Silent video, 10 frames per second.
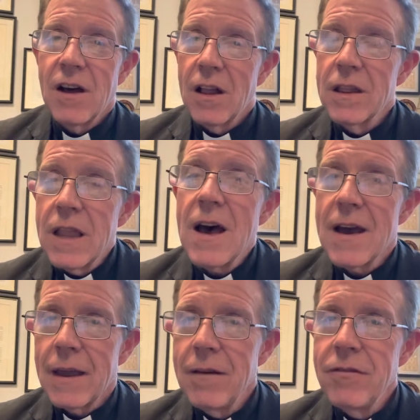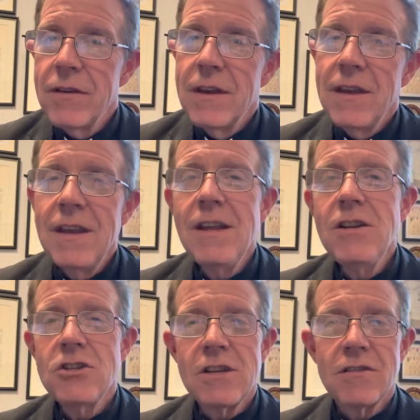alive in
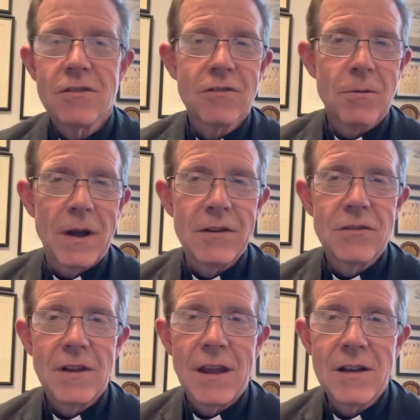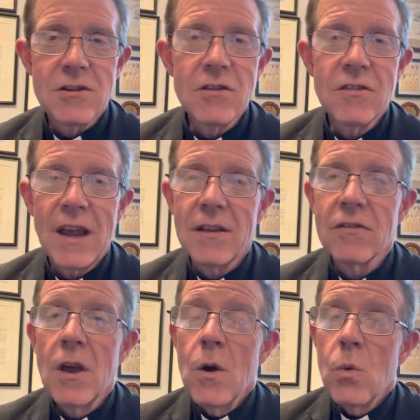Jesus Christ. And just as
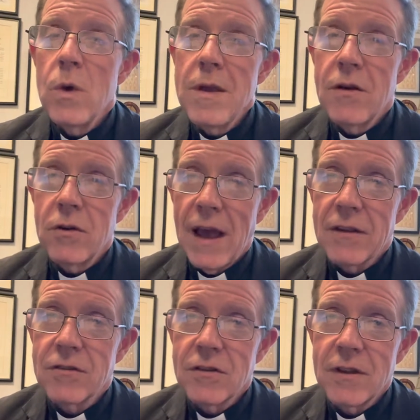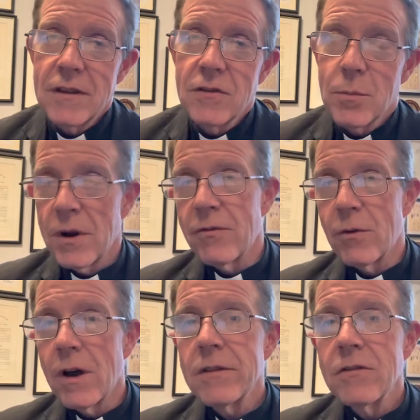we could ask the saints to pray
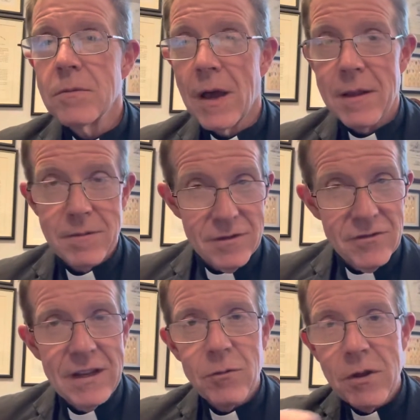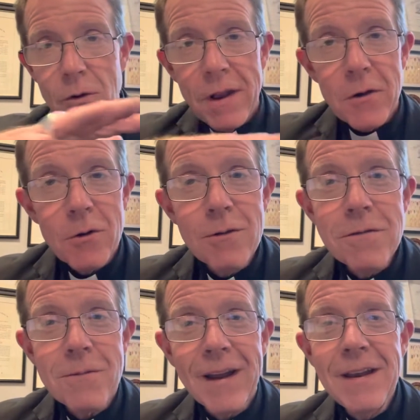for us, and the saints here on earth,
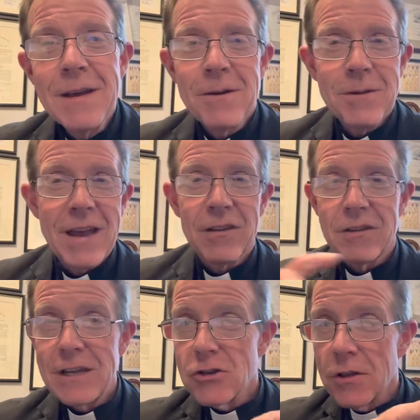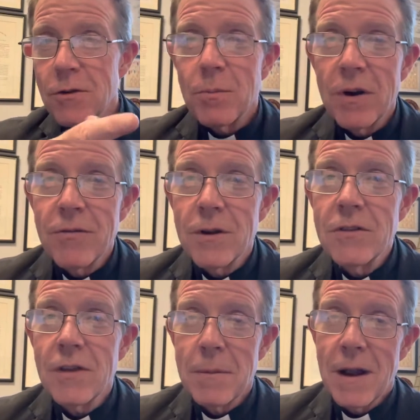right? We ask each other to pray for
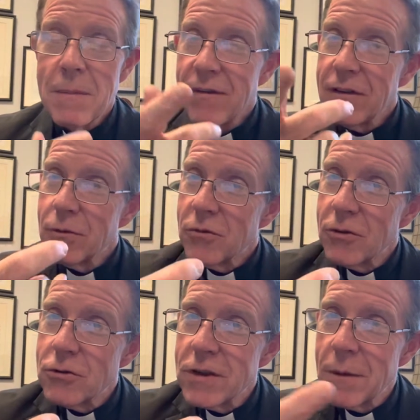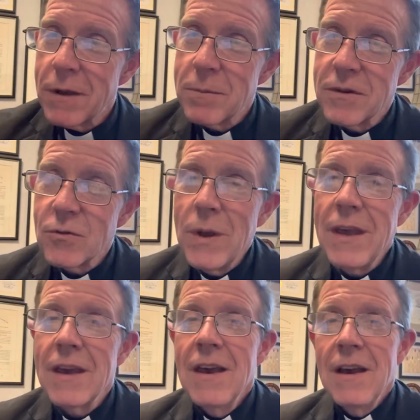us. I mean, I'm having some surgery coming up this
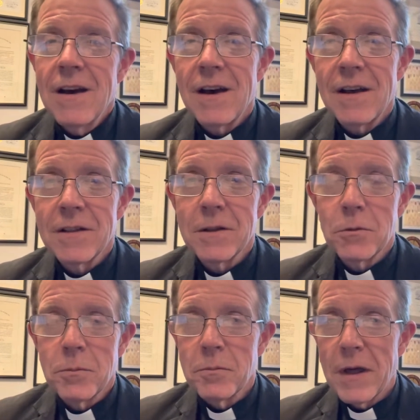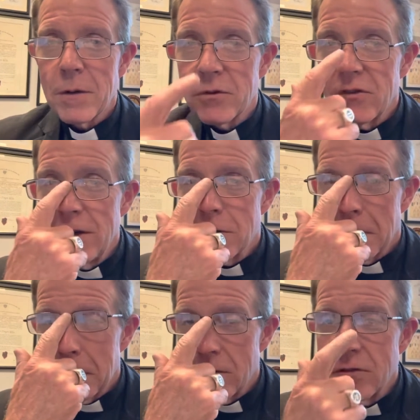week, a little minor procedure on
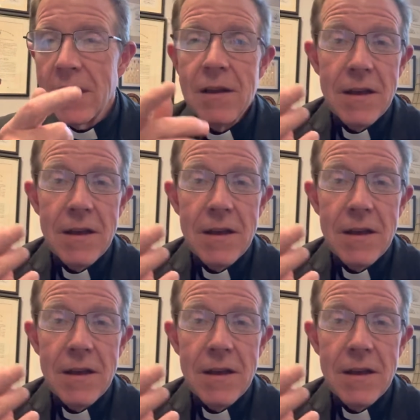Thursday.